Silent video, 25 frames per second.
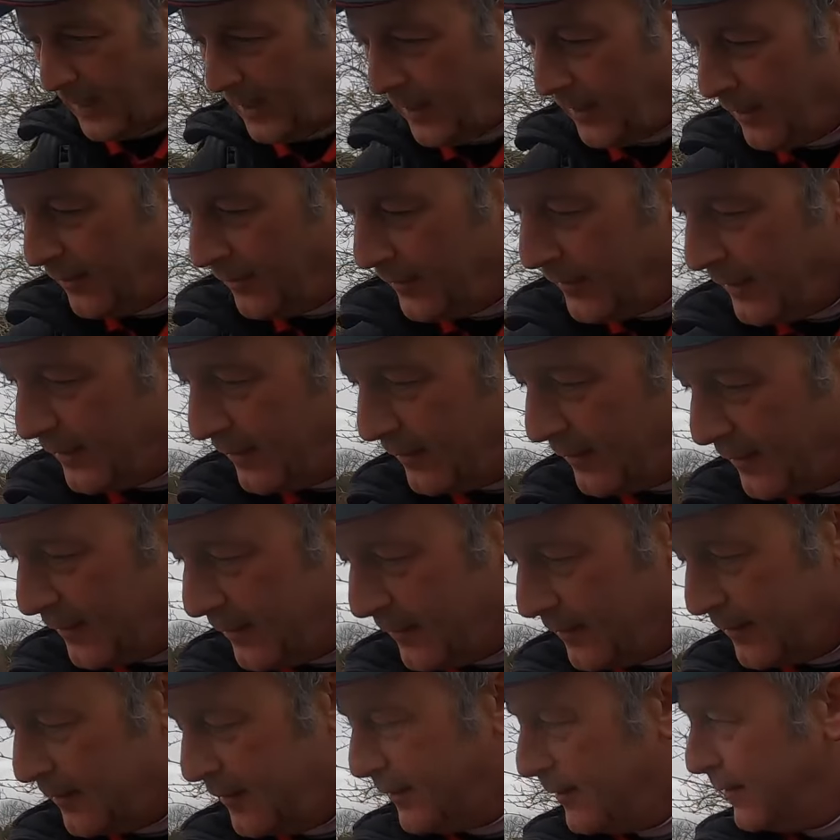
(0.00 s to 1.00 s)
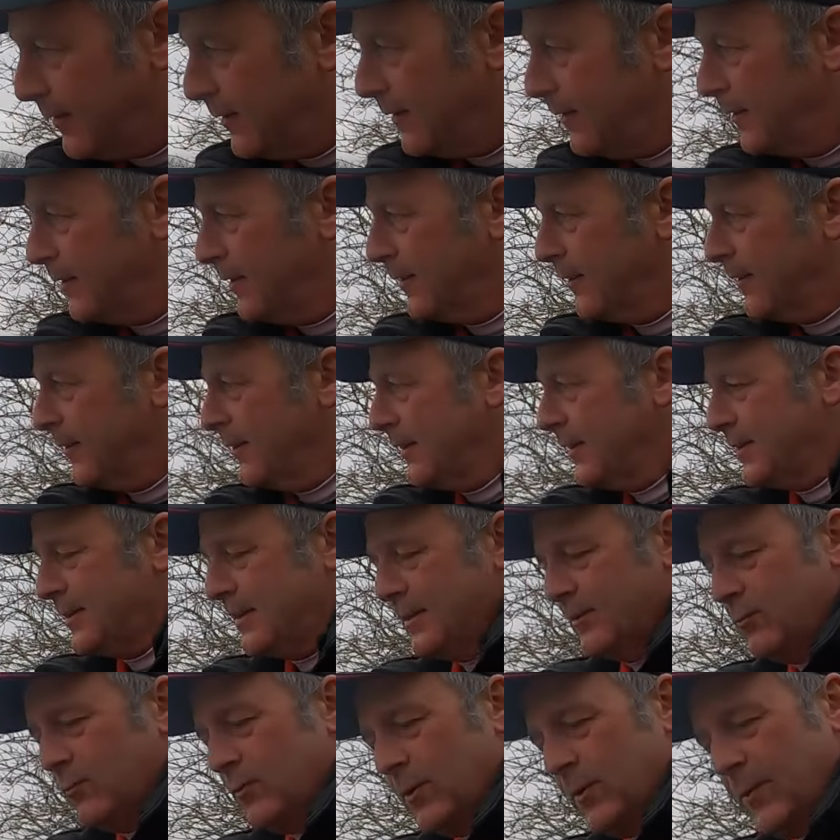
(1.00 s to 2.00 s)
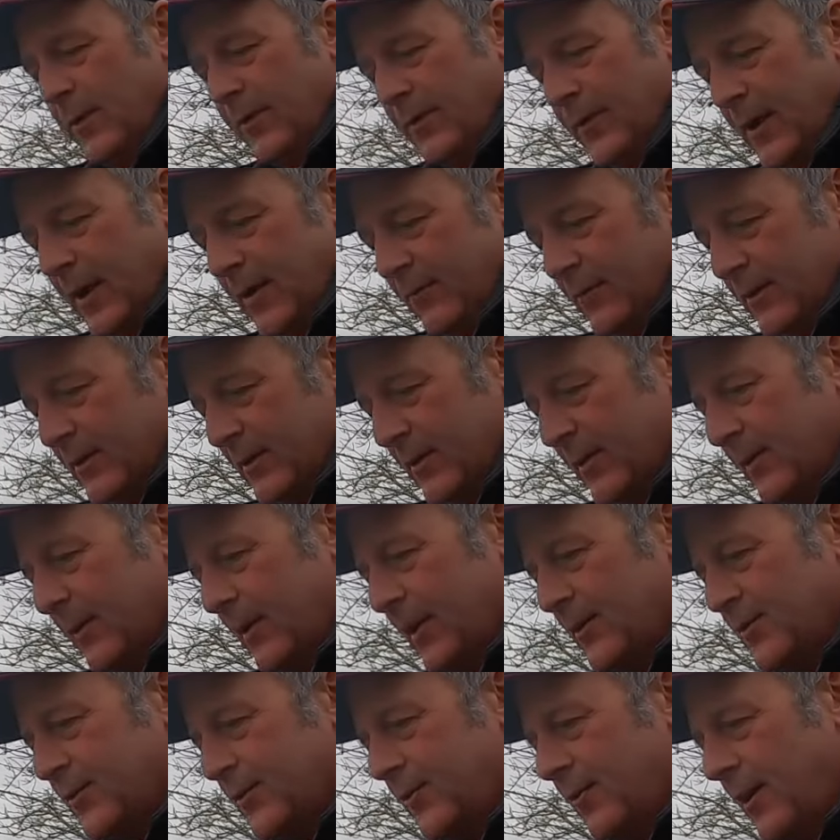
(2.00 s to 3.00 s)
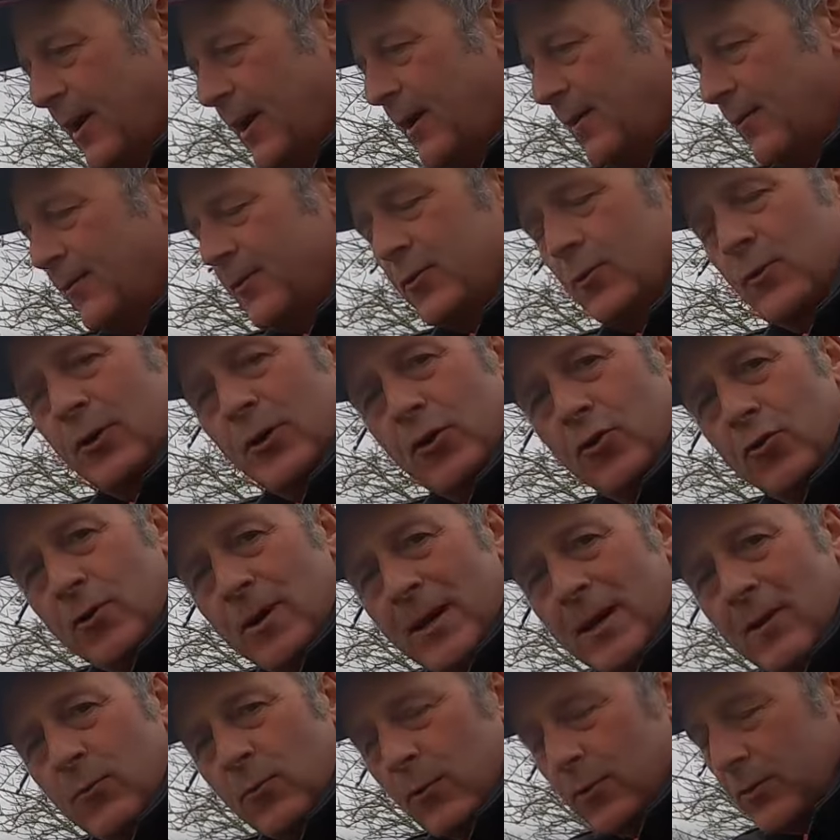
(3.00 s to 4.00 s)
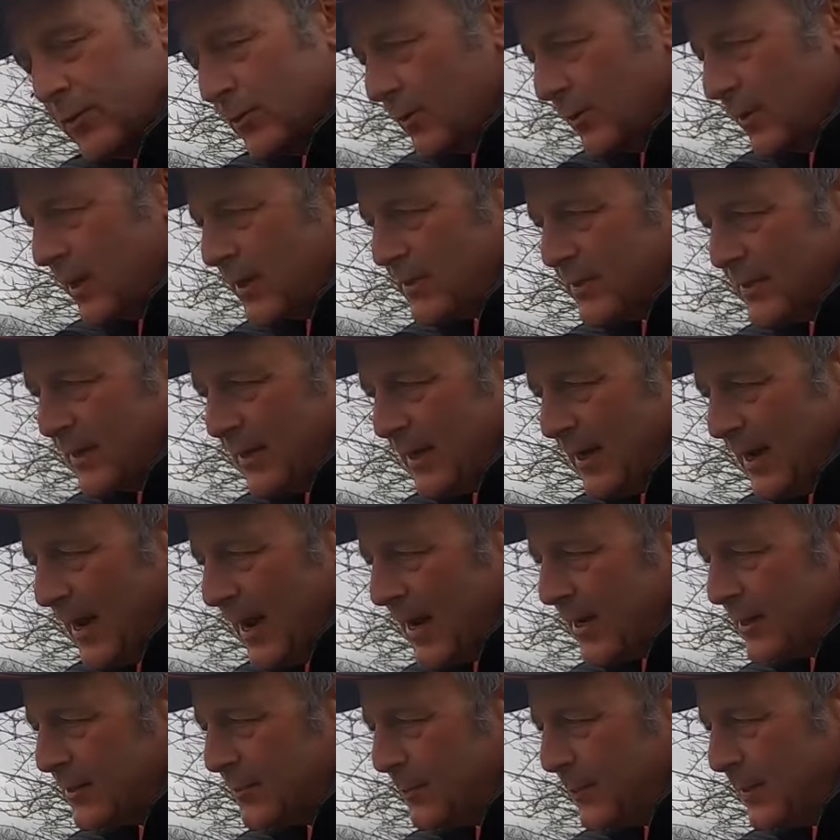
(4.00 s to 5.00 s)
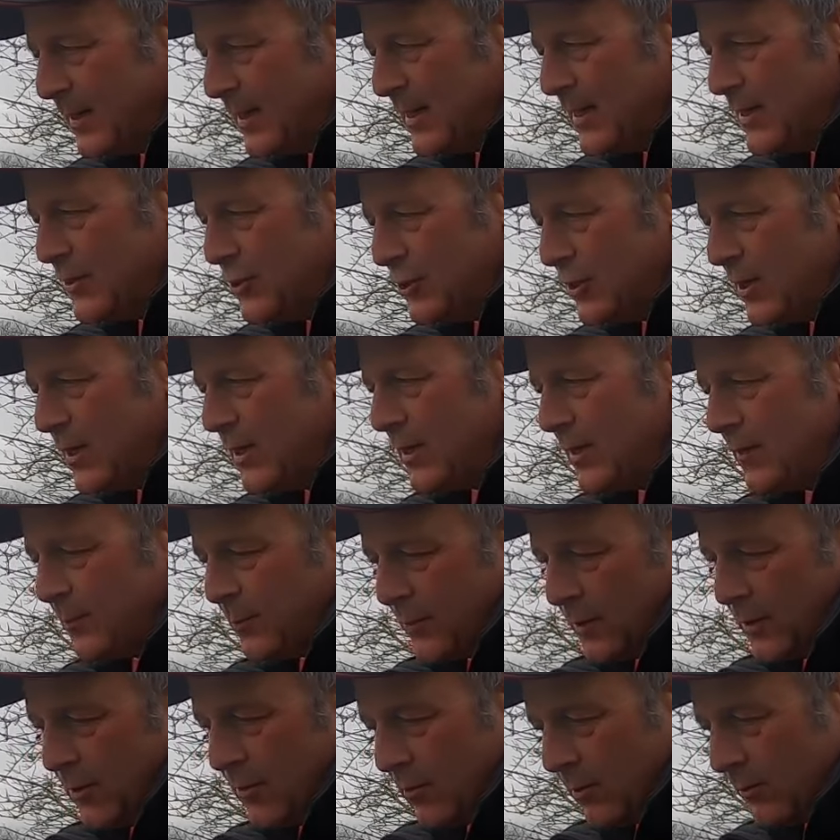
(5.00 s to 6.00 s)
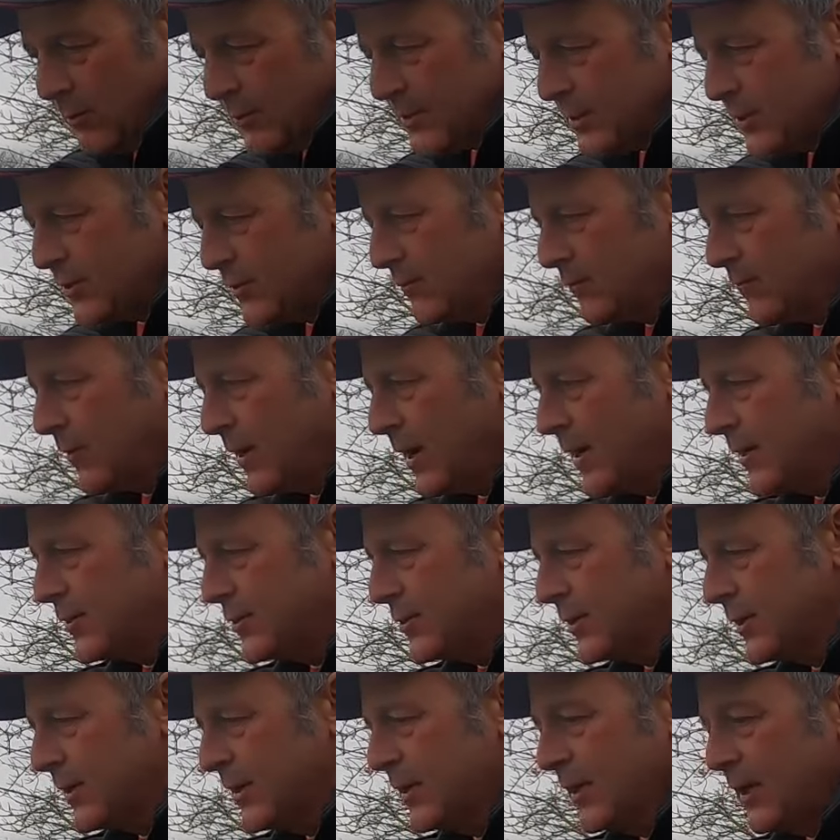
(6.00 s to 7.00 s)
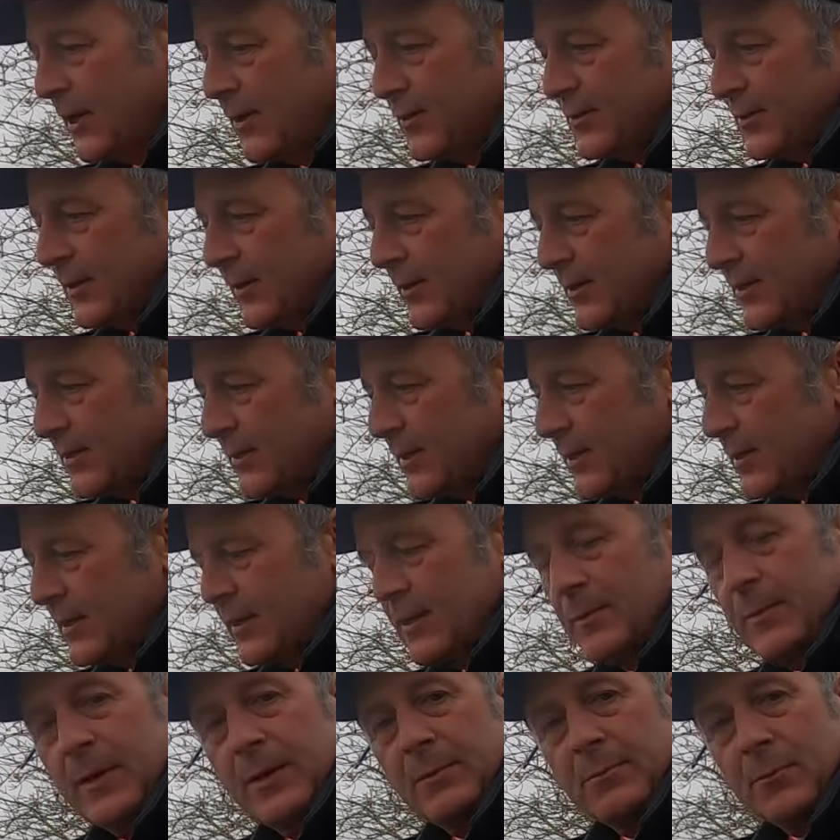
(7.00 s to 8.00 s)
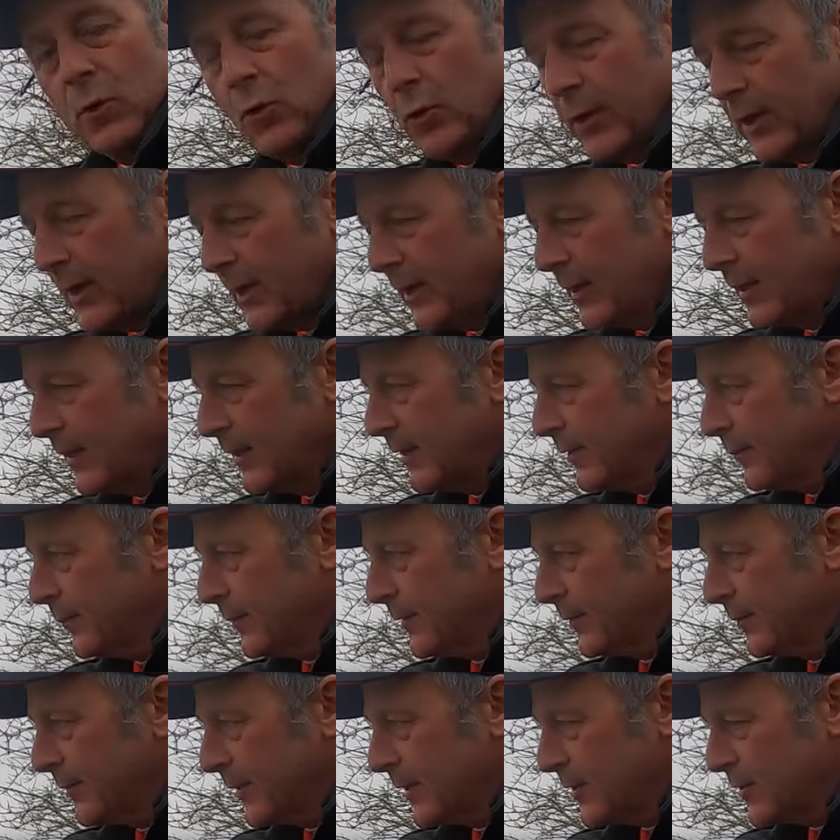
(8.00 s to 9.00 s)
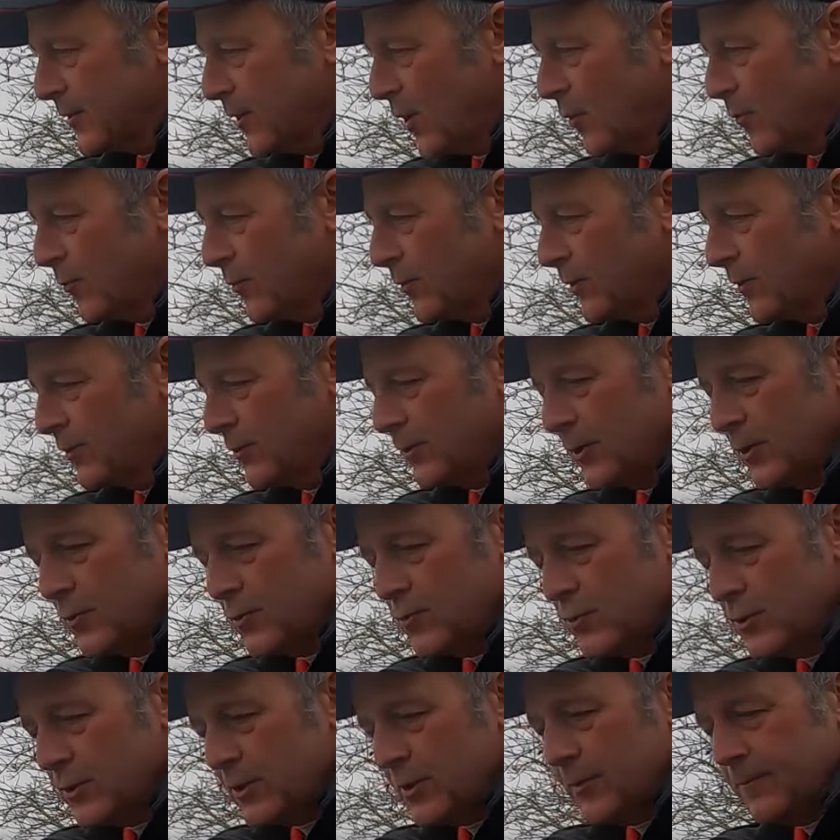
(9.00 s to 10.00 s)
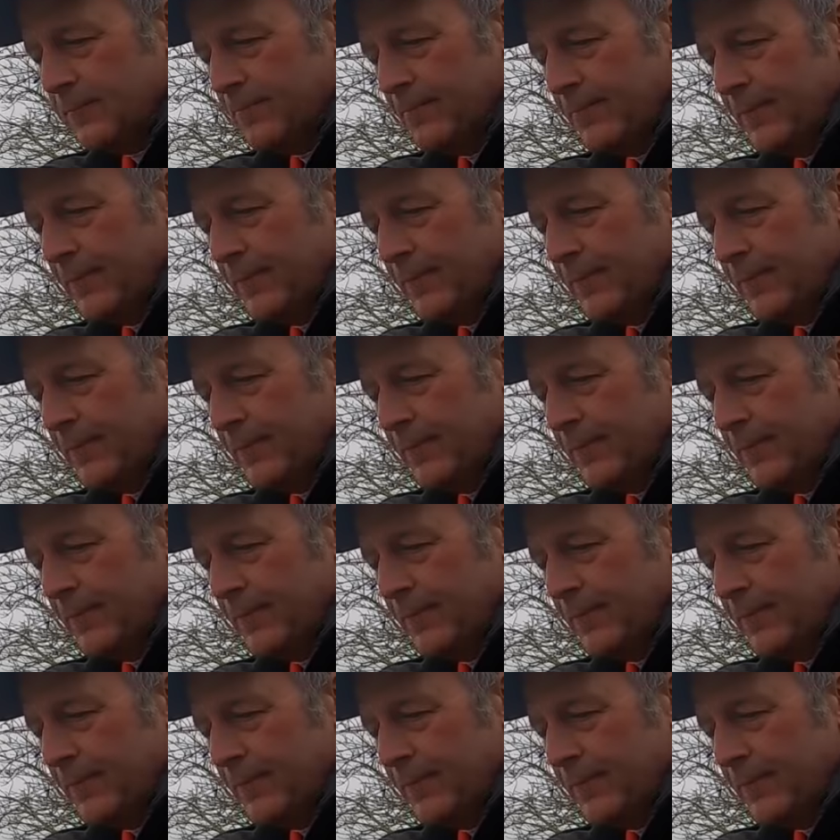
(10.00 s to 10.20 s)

and then this is one of my favourites. I think that's great. They do a green one, so that's the XPG Pro competition range. As you can see, it's a little bit mucky, it's open and used.